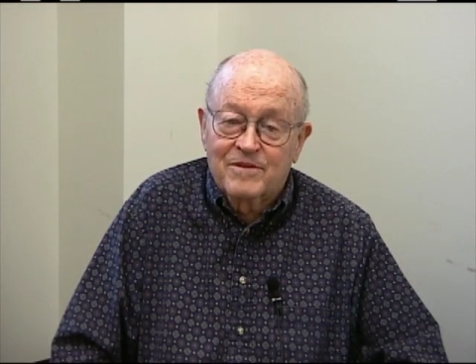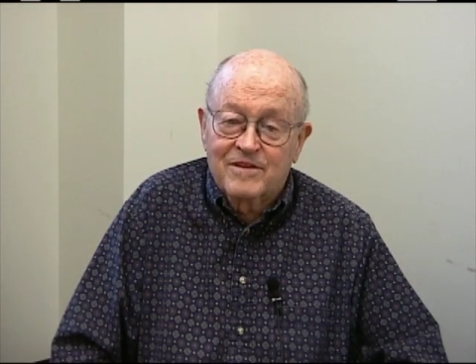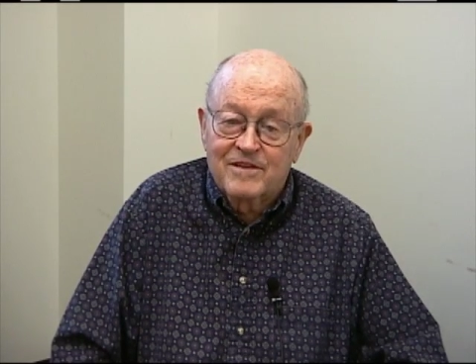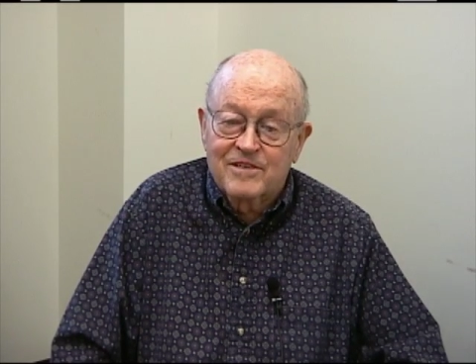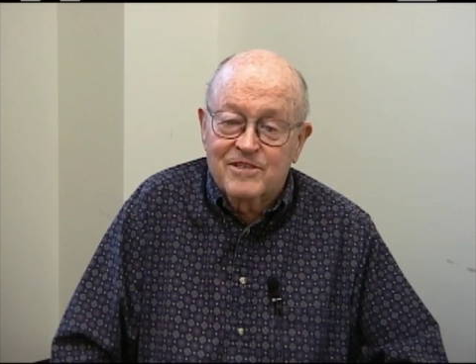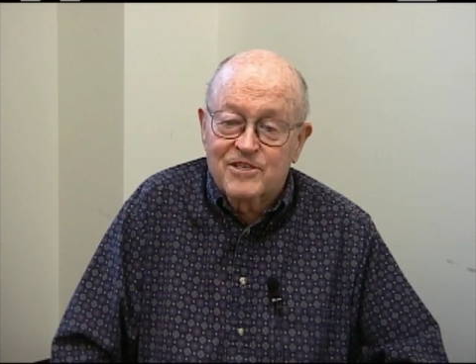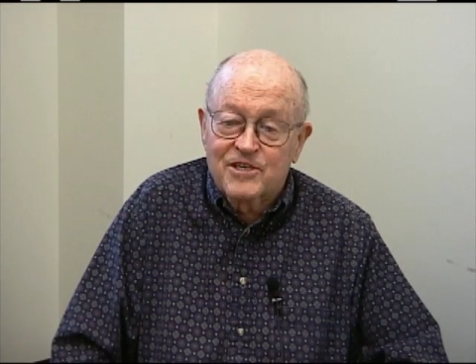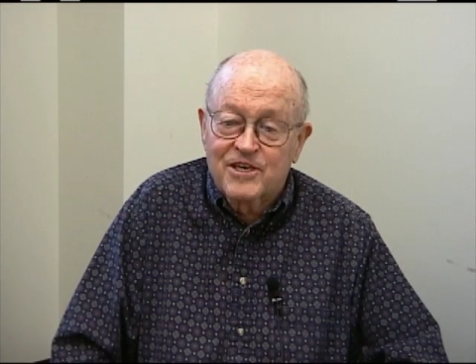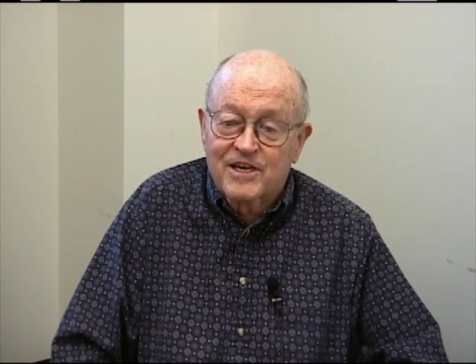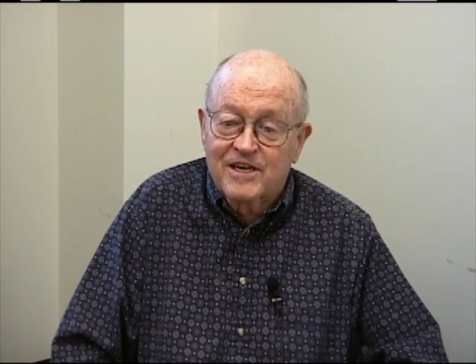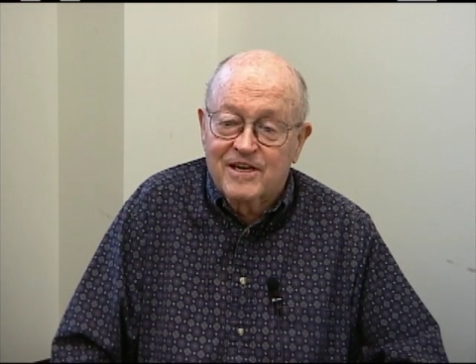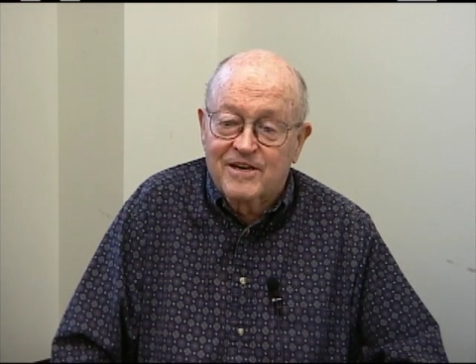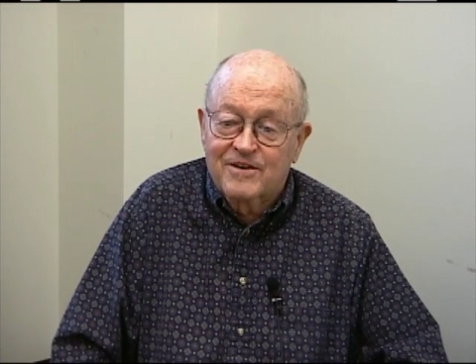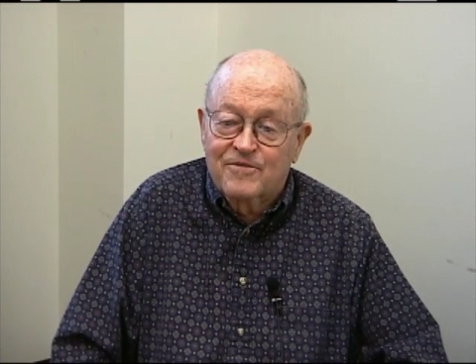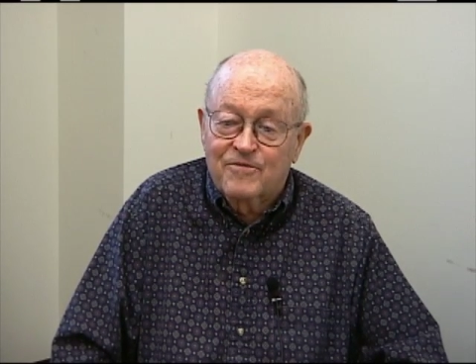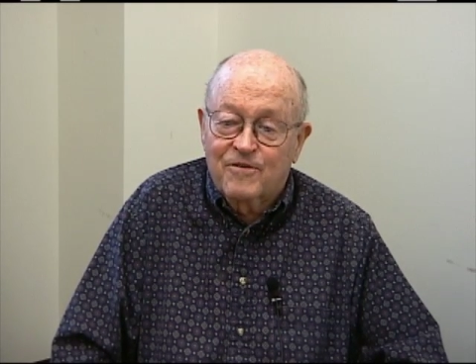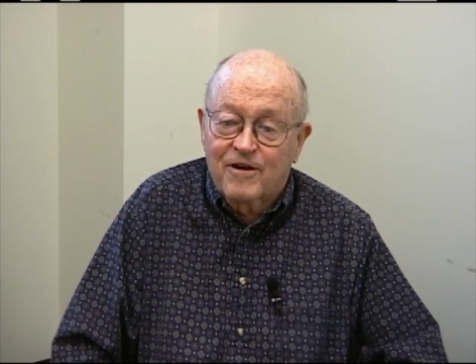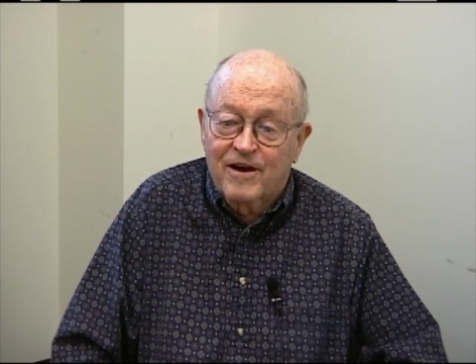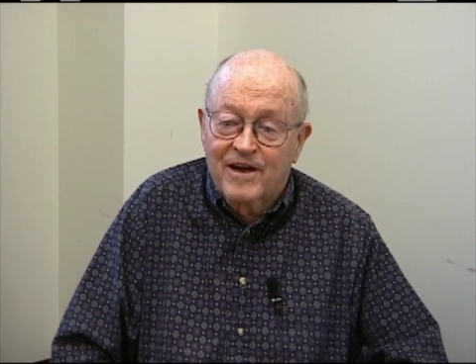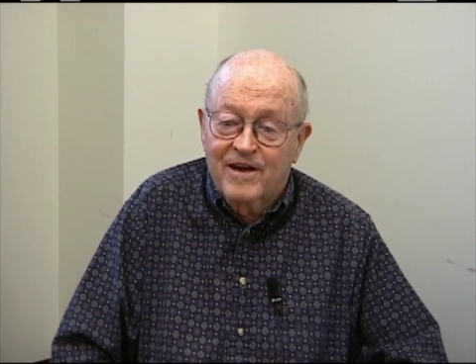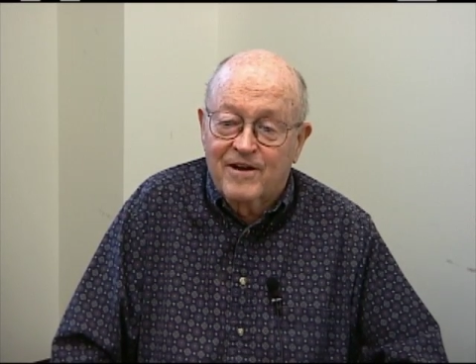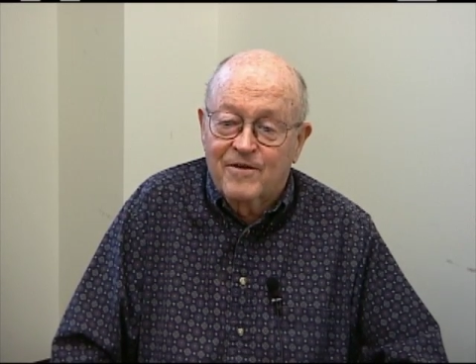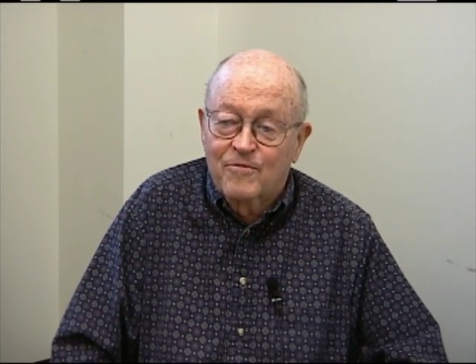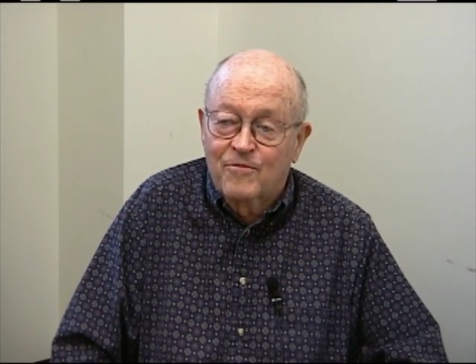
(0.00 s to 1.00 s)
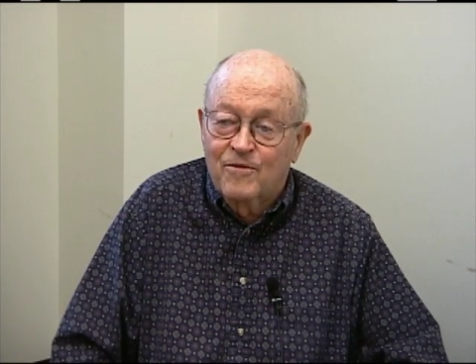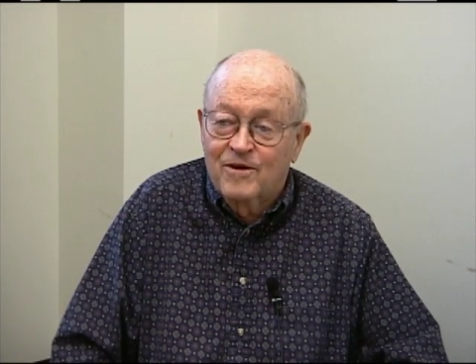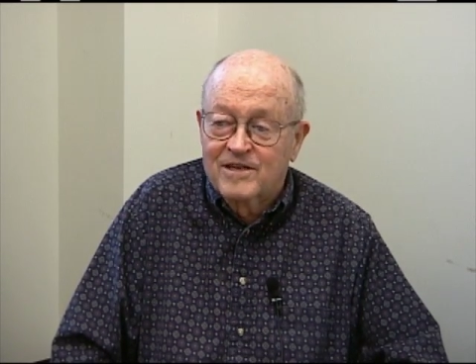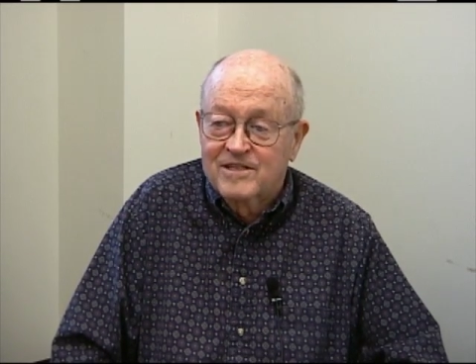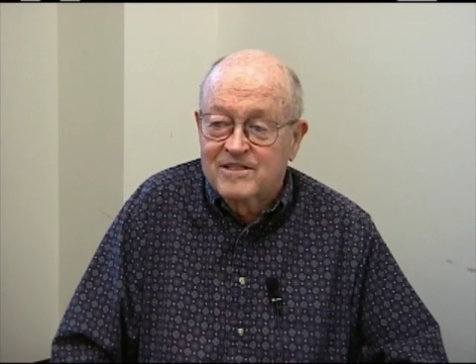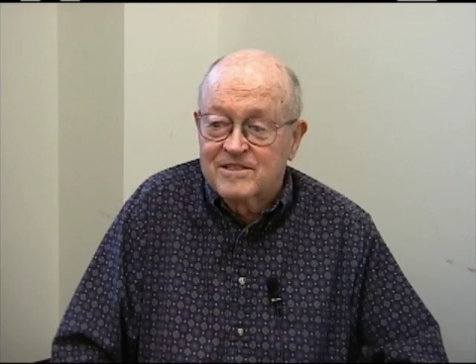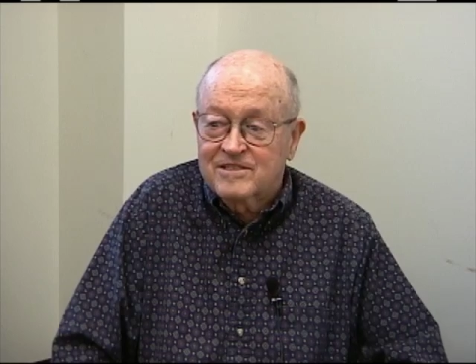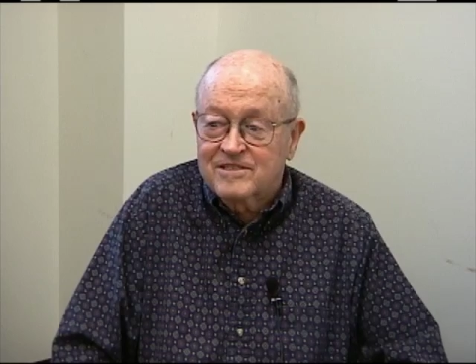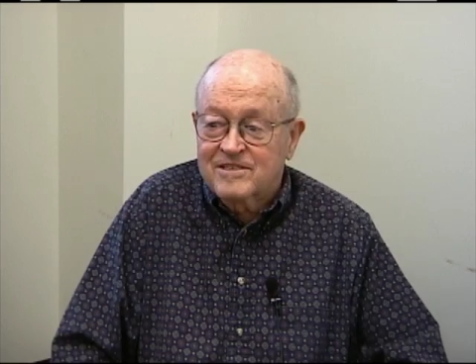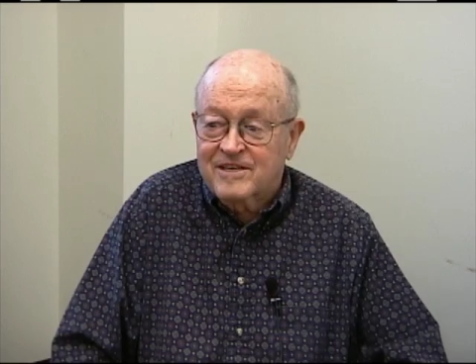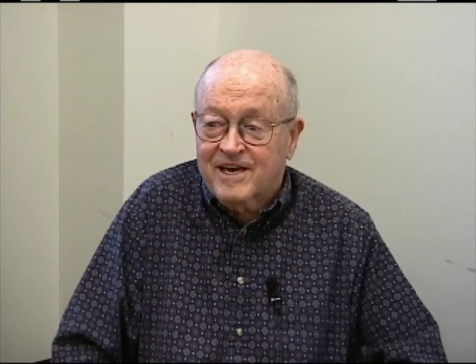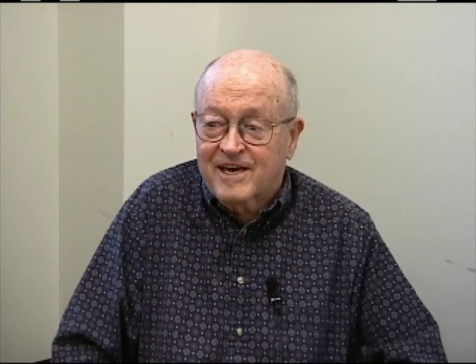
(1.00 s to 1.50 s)
that she had trained
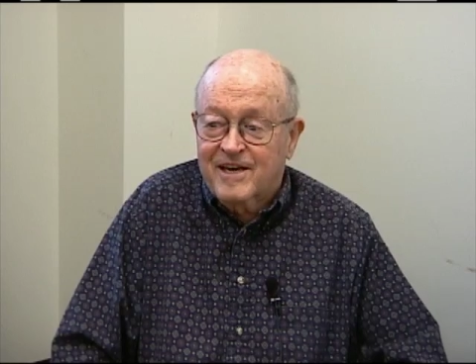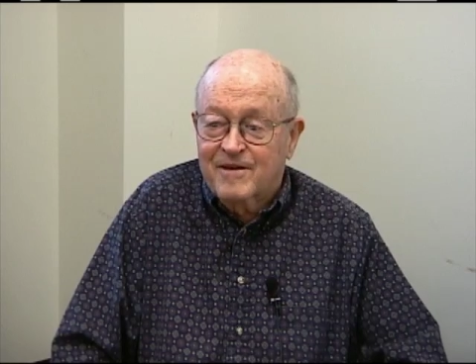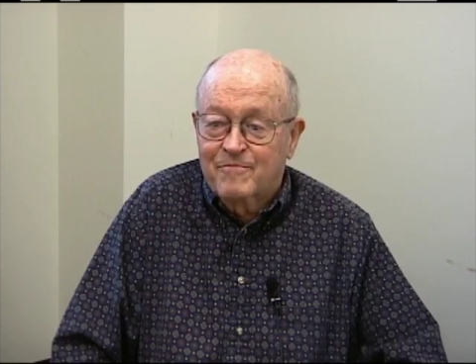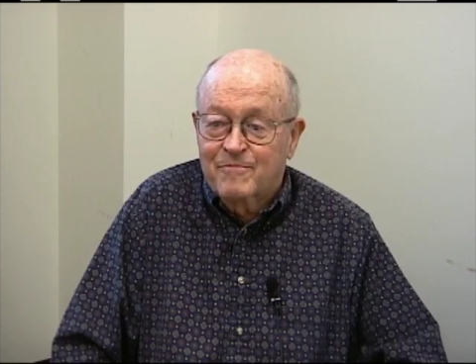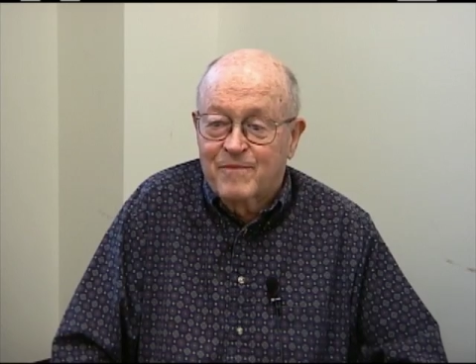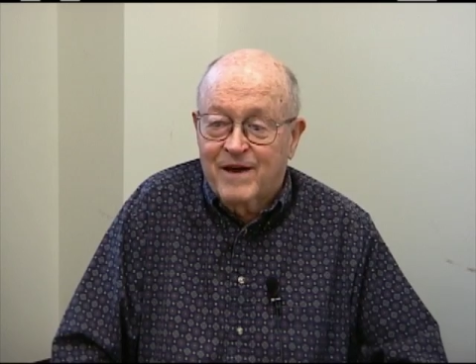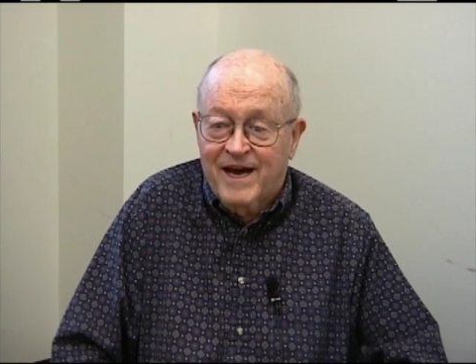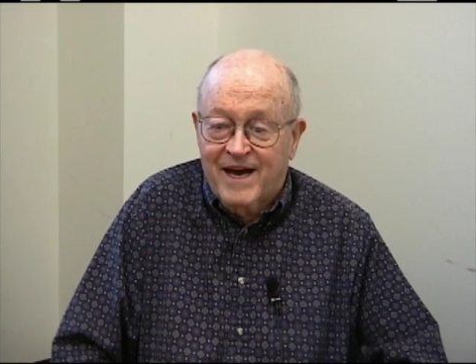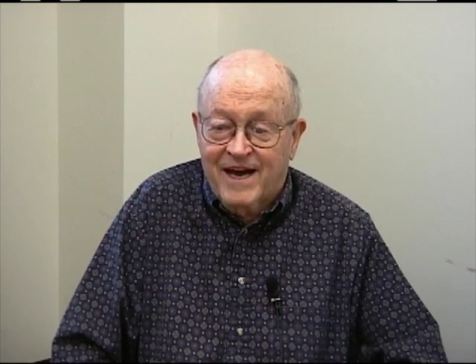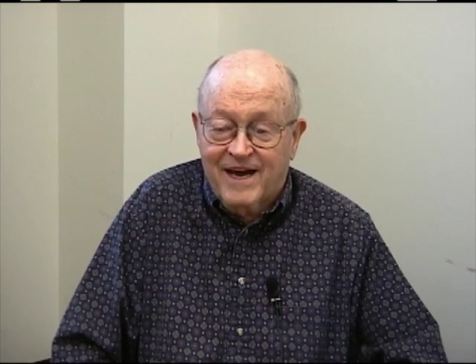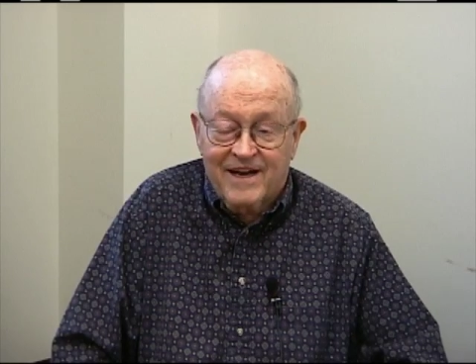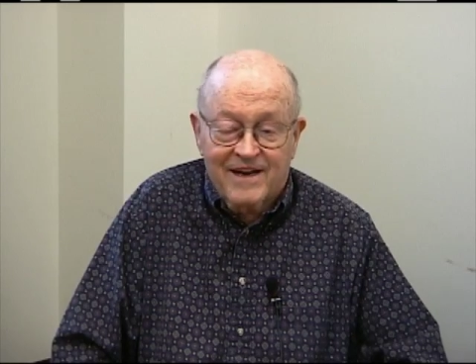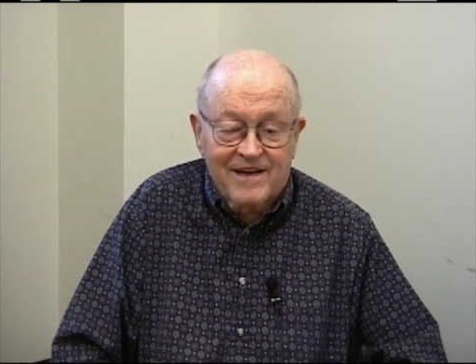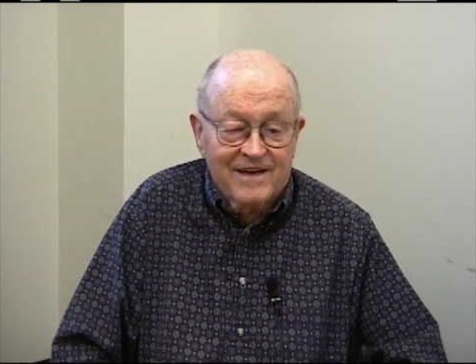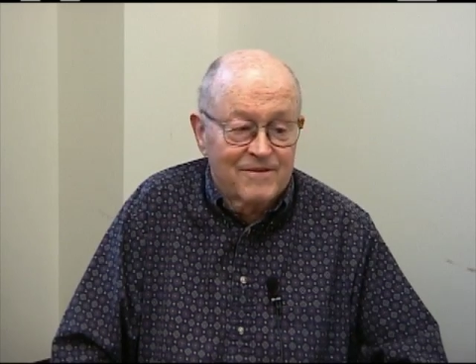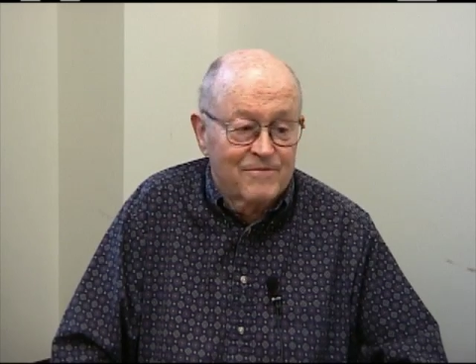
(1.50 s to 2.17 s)
once came back.